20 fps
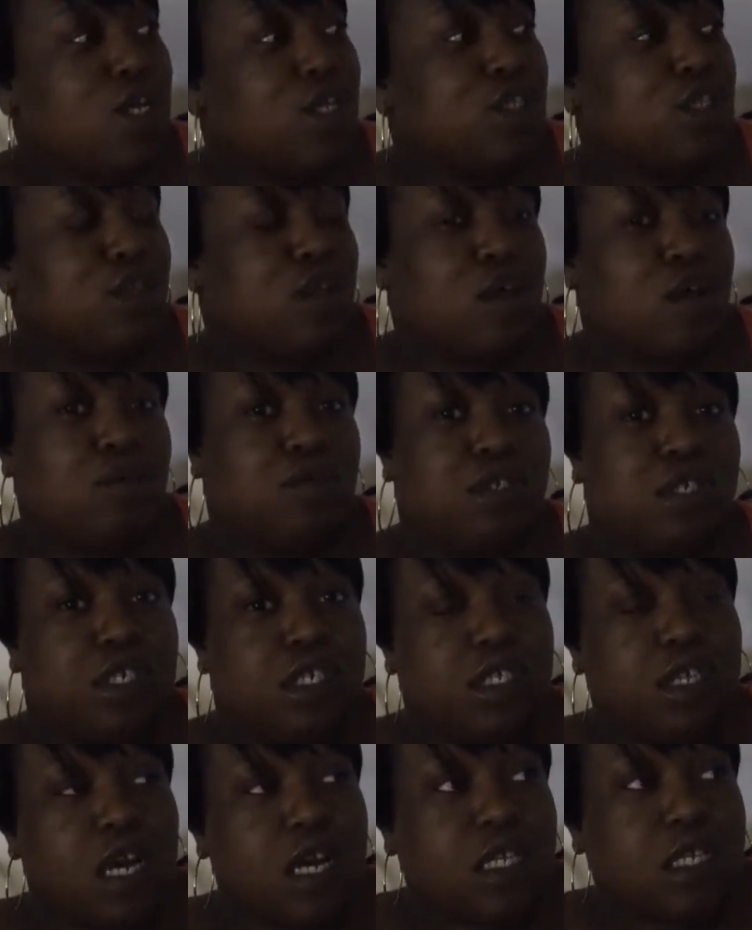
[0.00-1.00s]
So
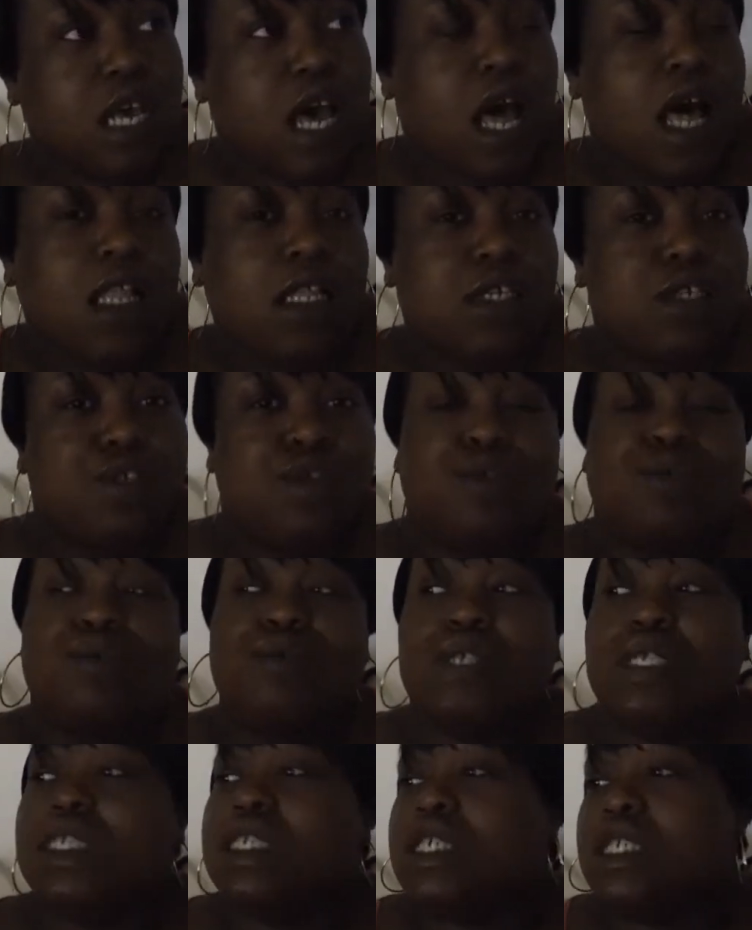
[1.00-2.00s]
she starts calling
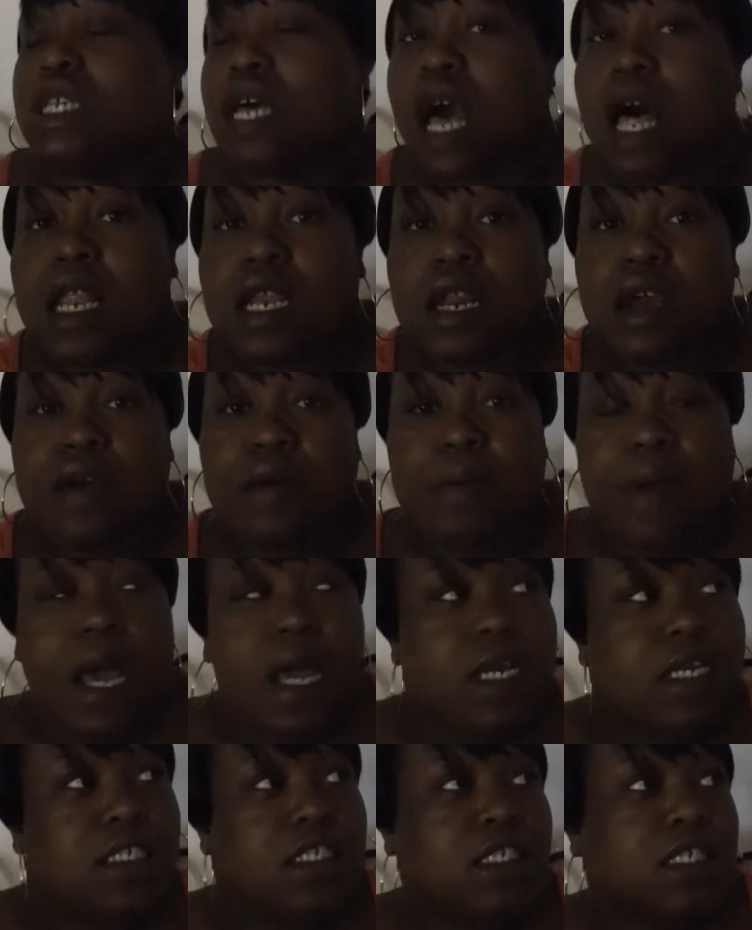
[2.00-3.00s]
dudes and she's calling
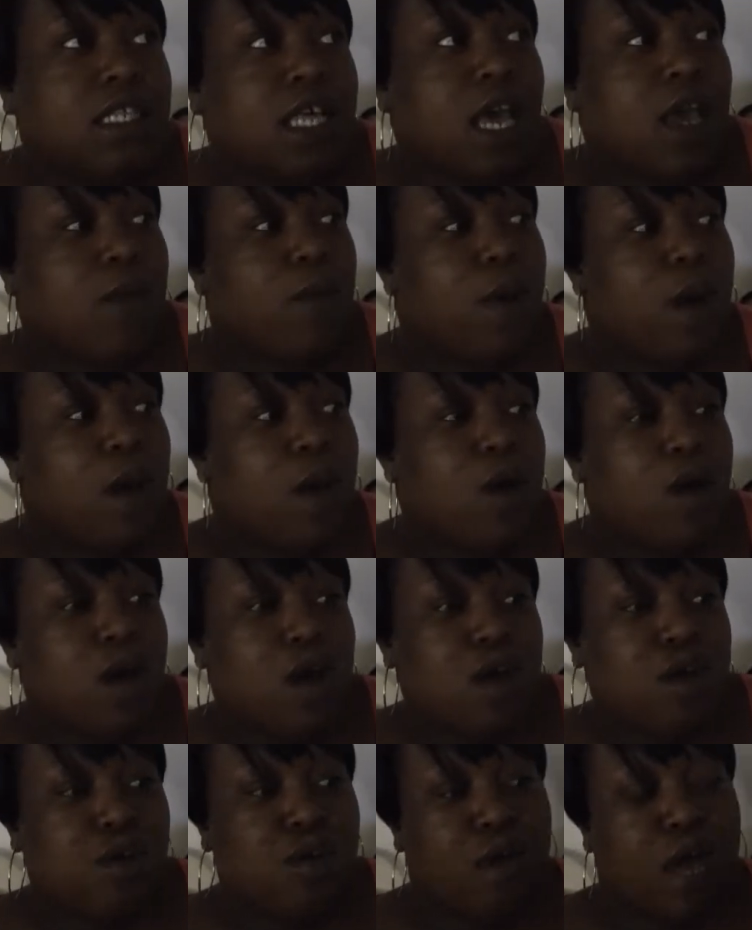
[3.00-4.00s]
everybody and she's like, well,
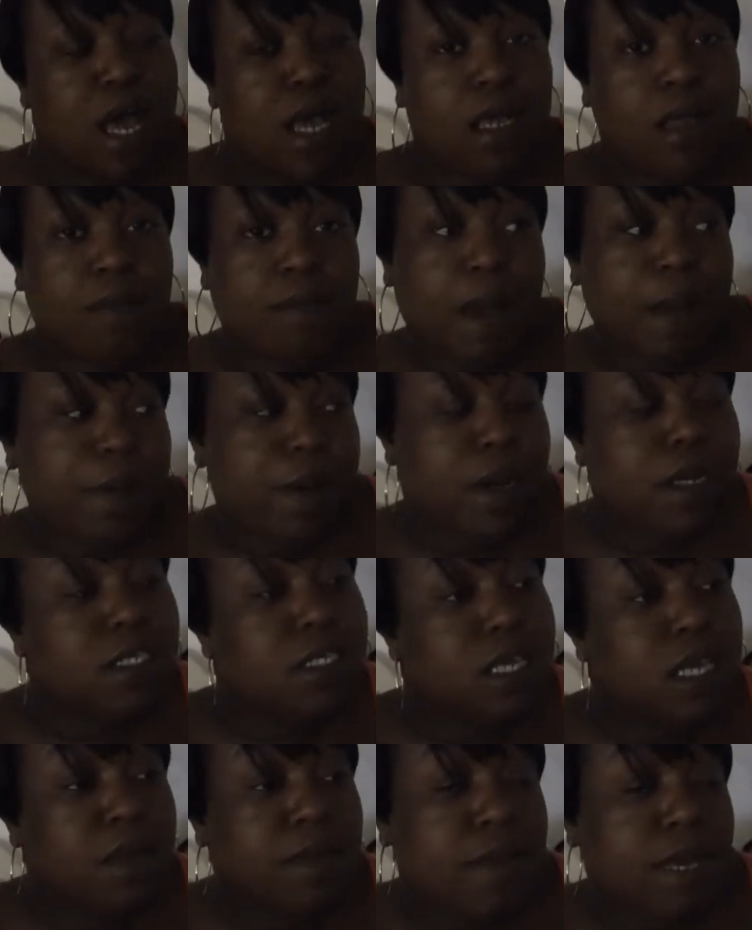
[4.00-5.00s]
my
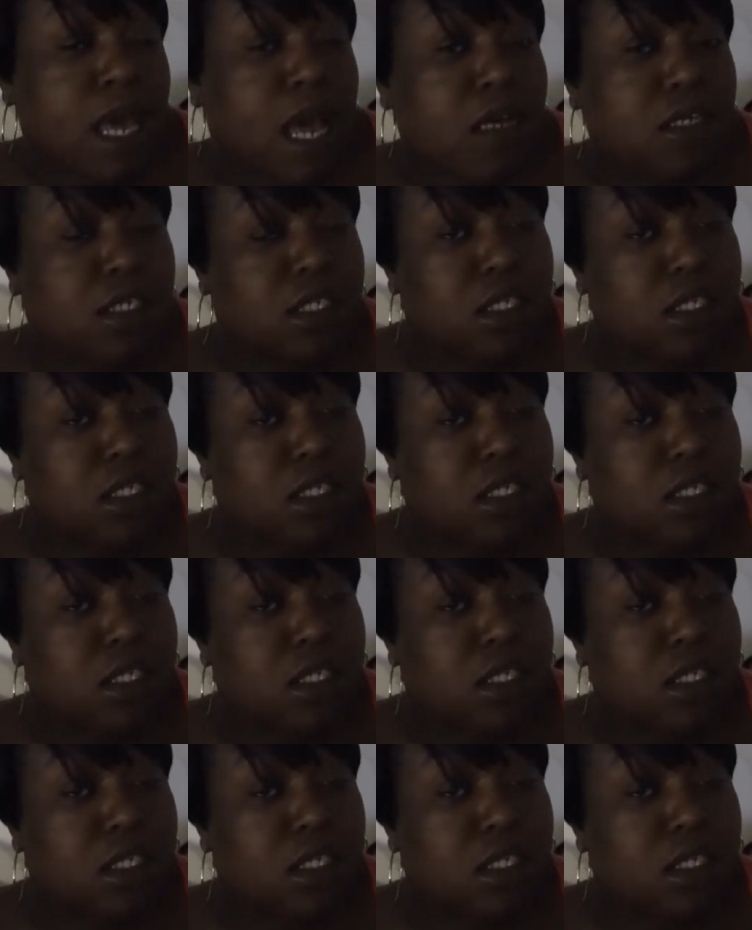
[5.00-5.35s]
parents kicked me out.